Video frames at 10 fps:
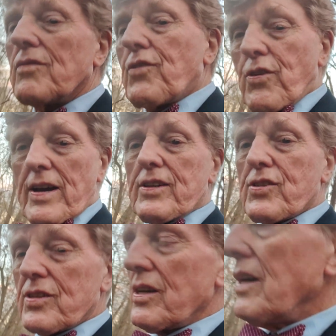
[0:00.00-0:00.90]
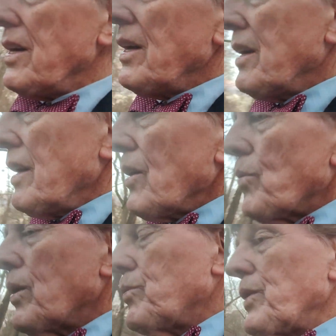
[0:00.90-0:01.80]
of grace
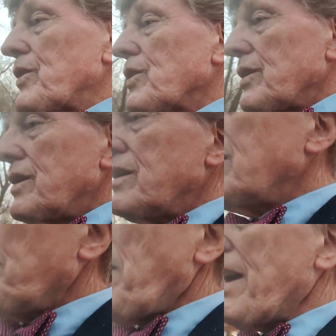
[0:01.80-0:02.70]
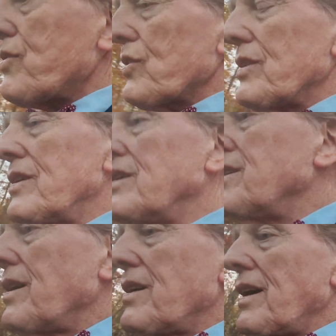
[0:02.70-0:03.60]
when we could imagine
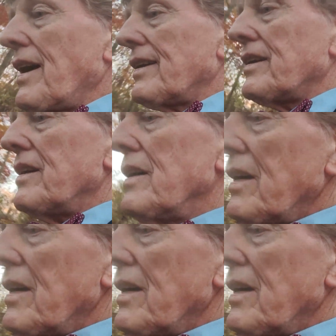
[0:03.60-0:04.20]
and